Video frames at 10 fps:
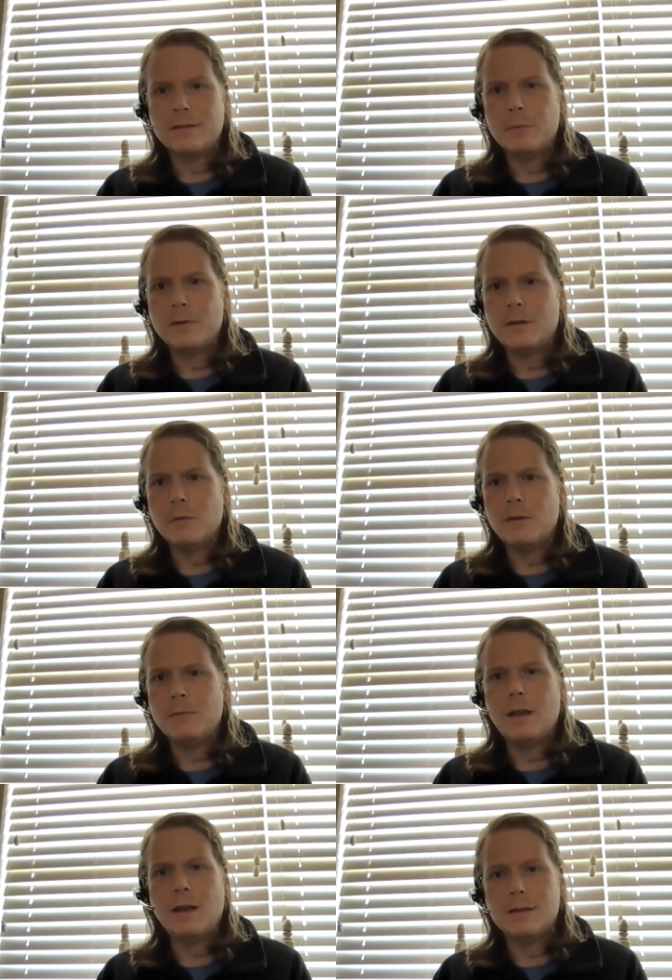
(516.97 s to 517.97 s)
but you know
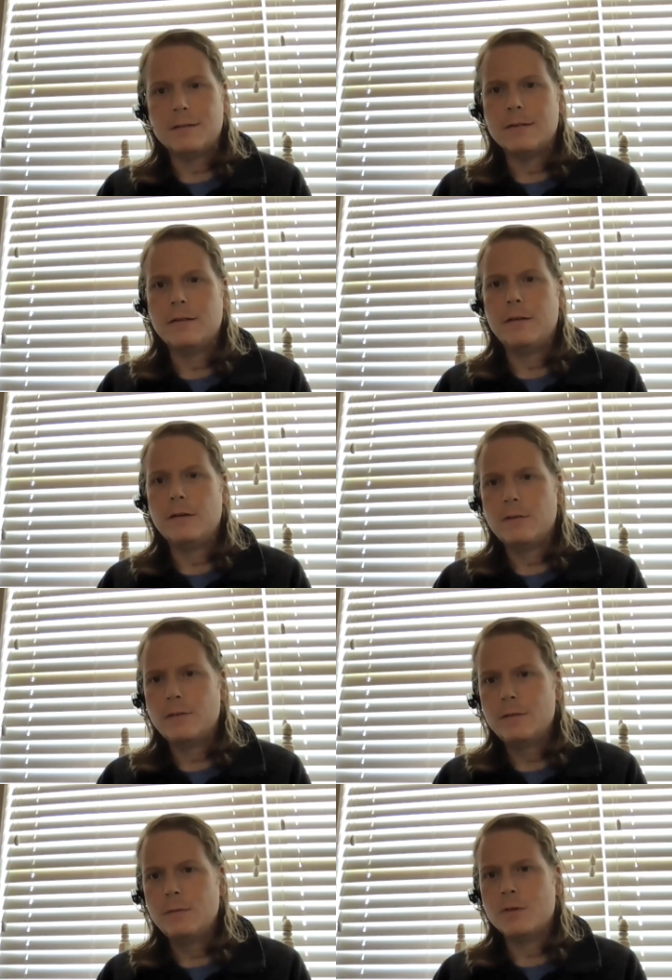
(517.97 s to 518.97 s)
even AIX and Solaris,
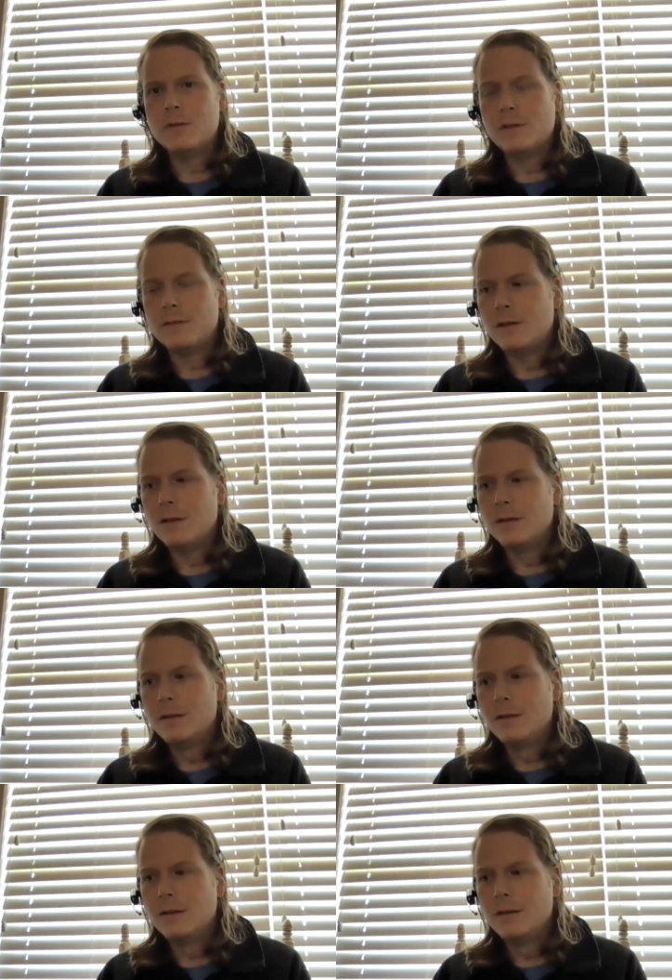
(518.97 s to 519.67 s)
which is uh,